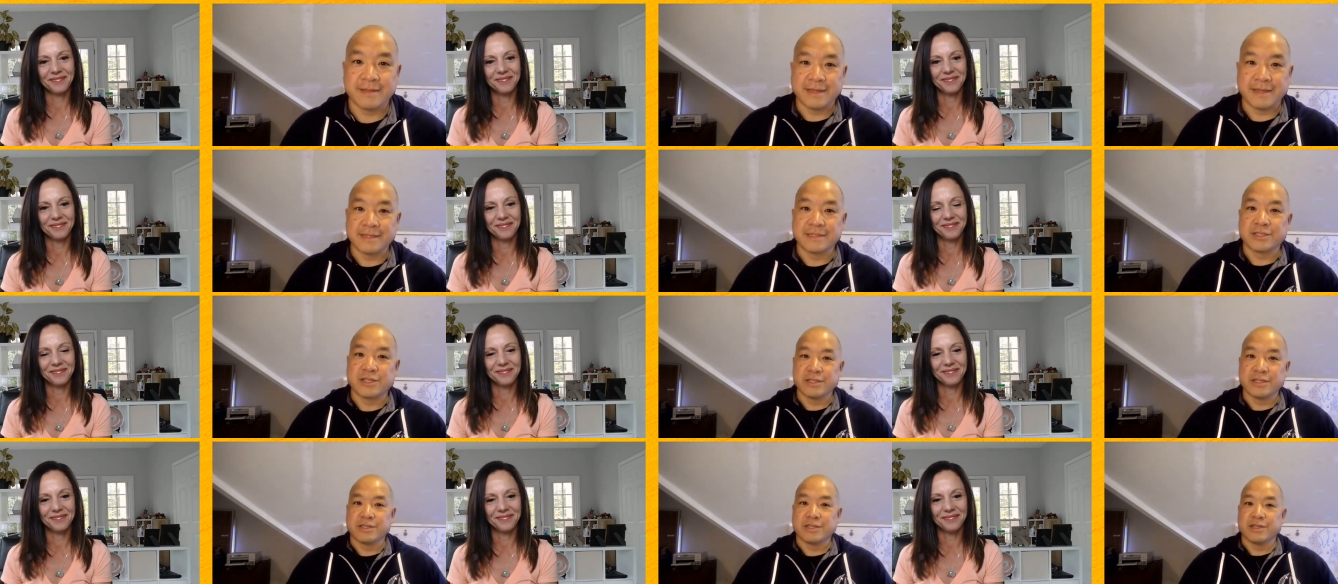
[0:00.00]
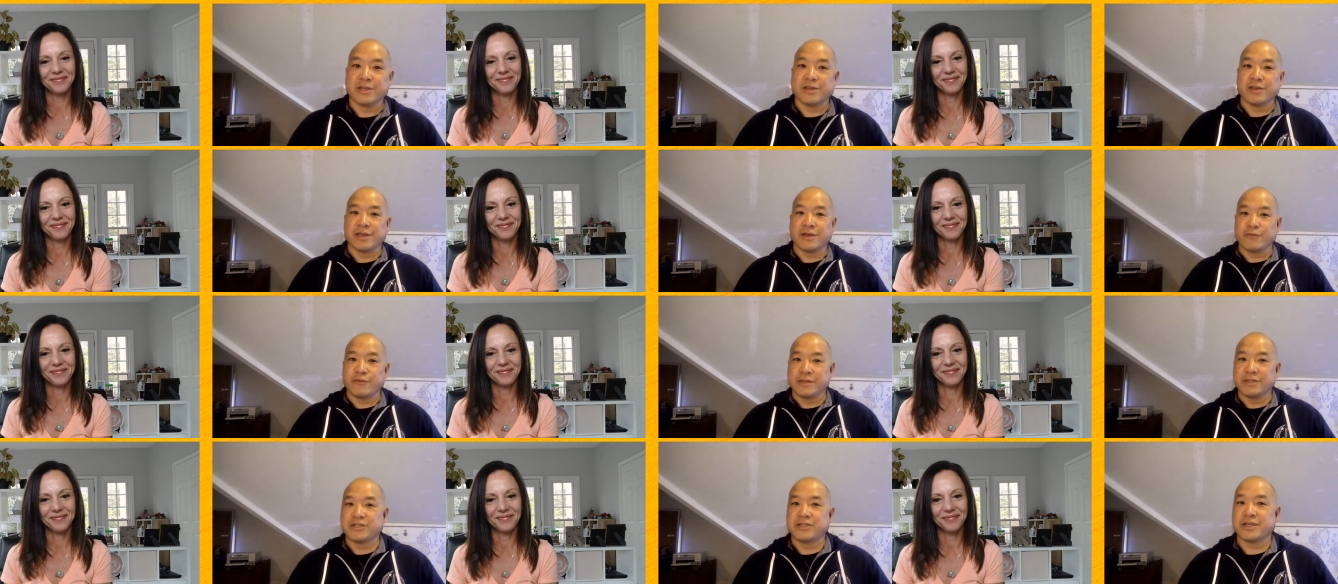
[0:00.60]
Speaker 1: it's good to know
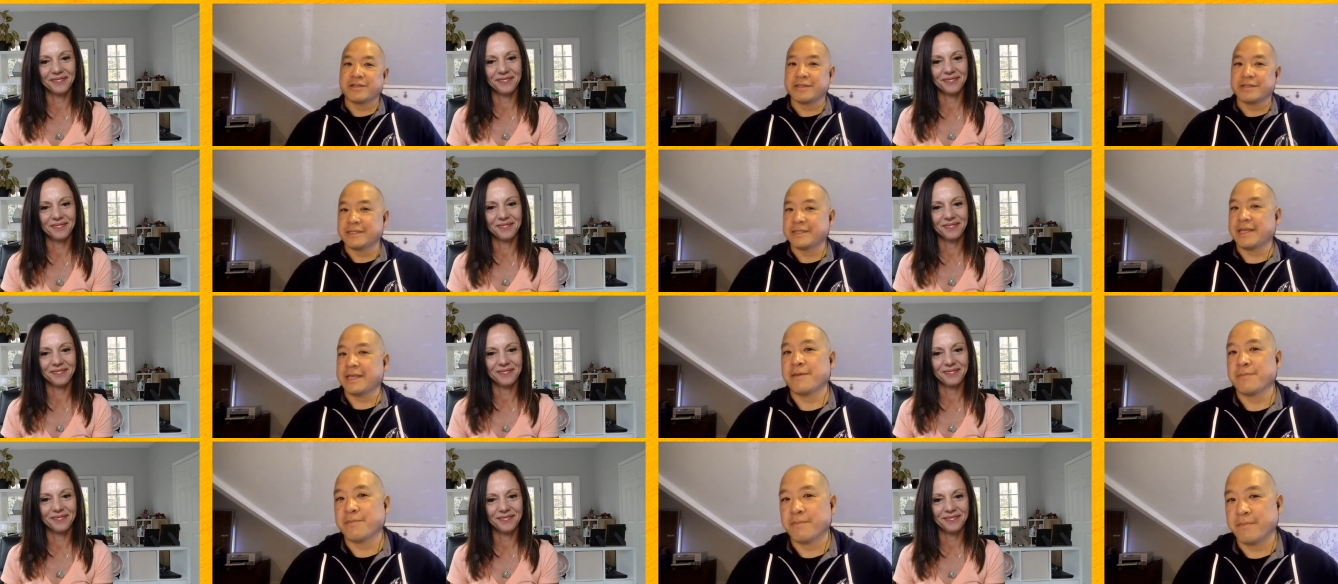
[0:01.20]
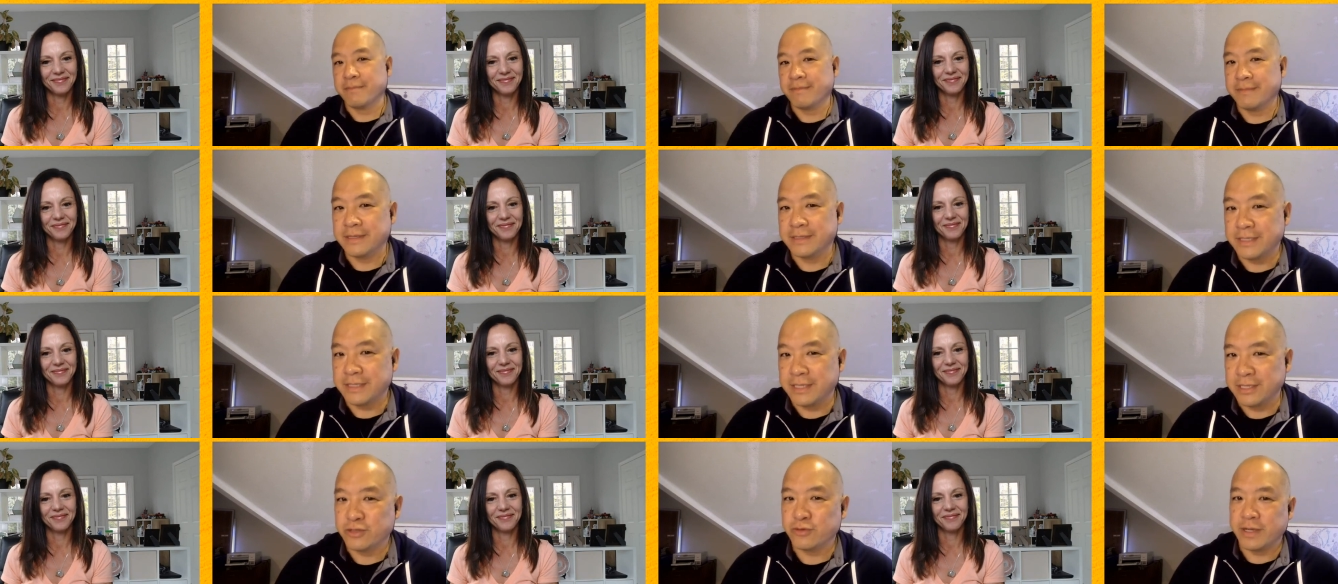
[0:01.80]
that we share the same
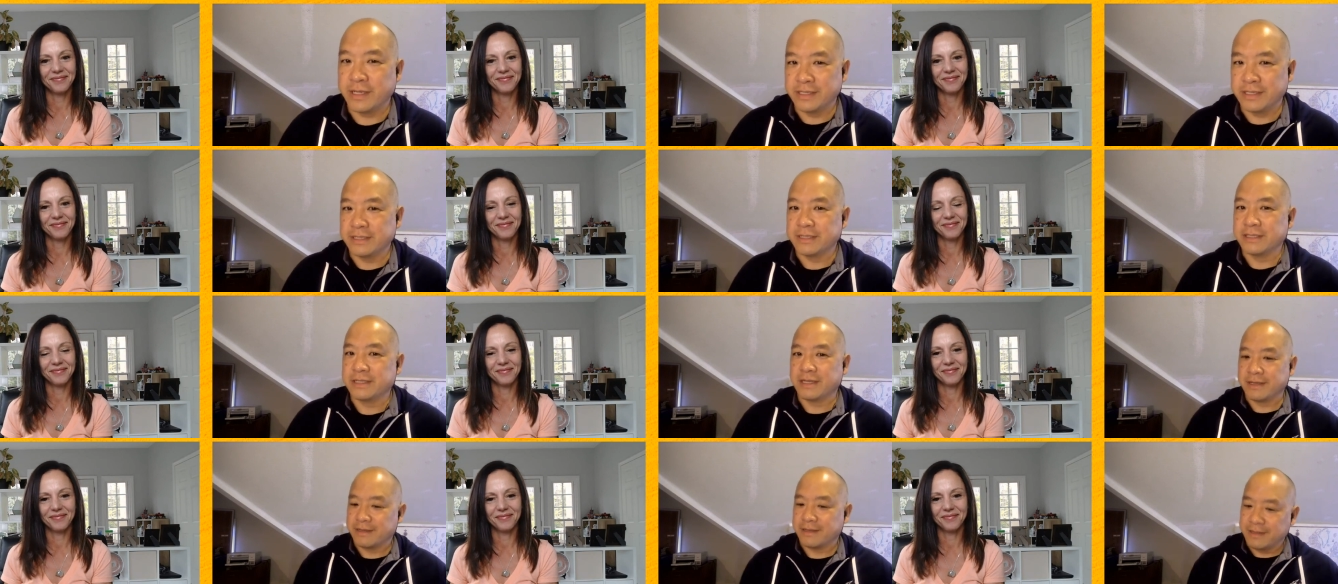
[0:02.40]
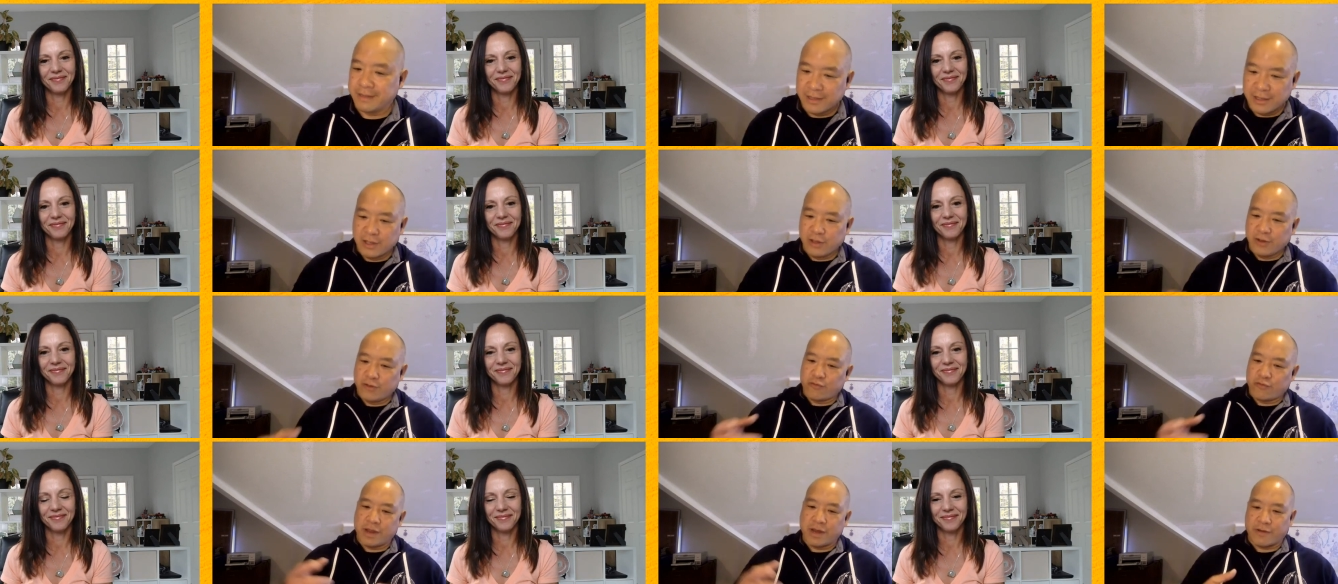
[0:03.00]
situations. You know,
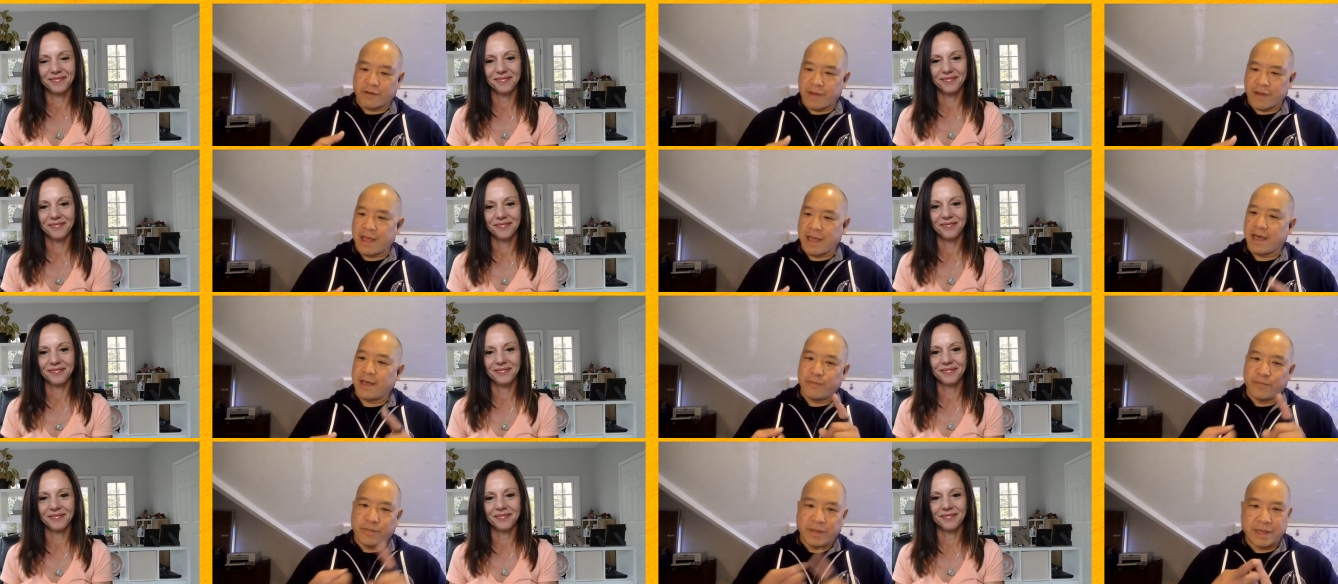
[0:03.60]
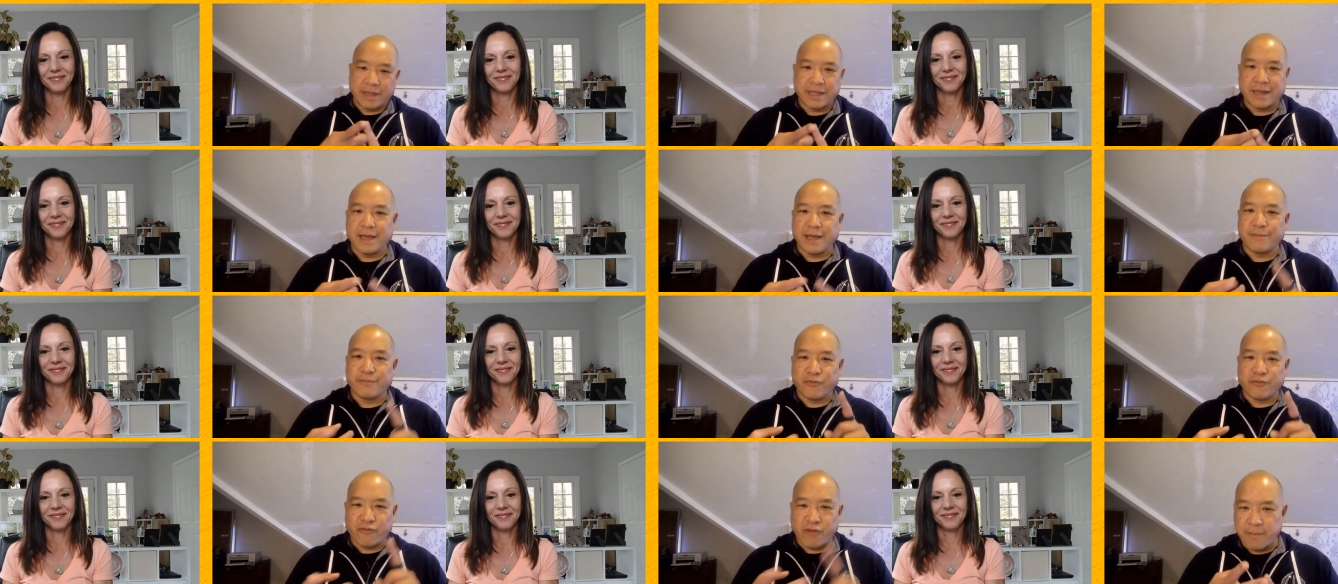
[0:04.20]
running around, picking
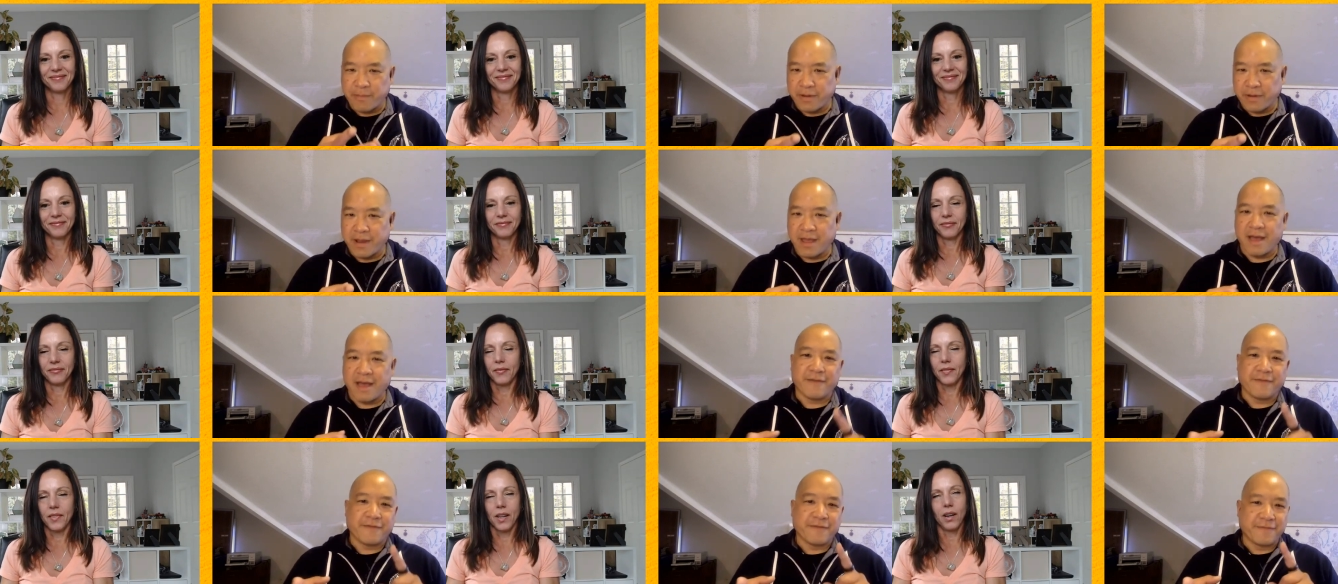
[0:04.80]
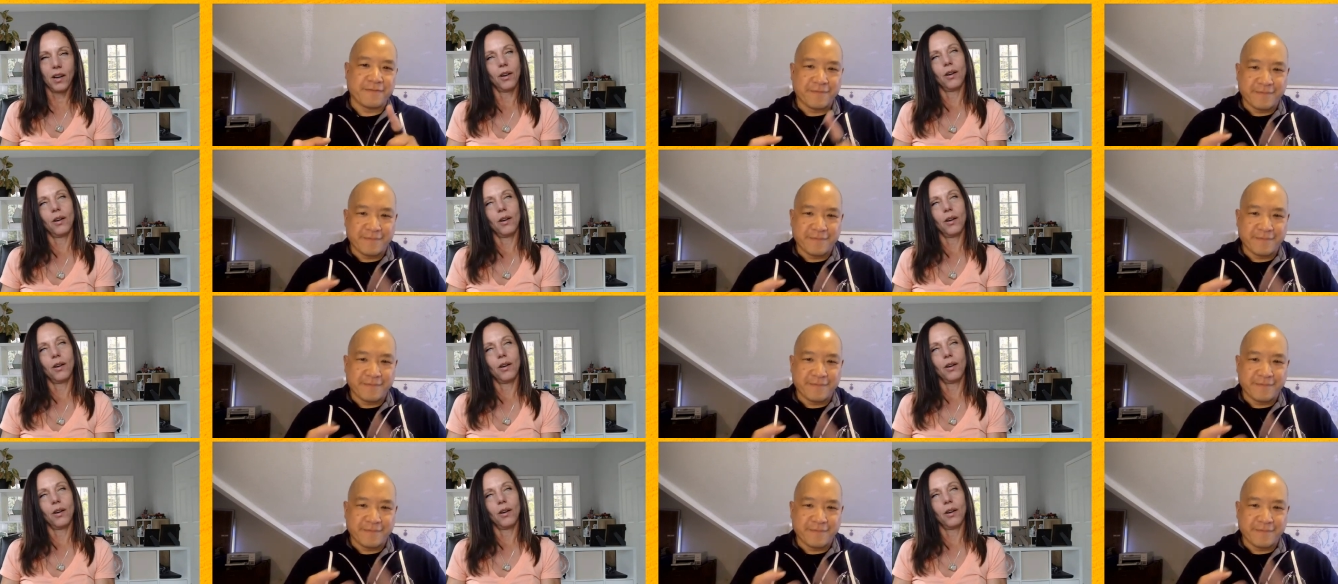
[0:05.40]
up, dropping off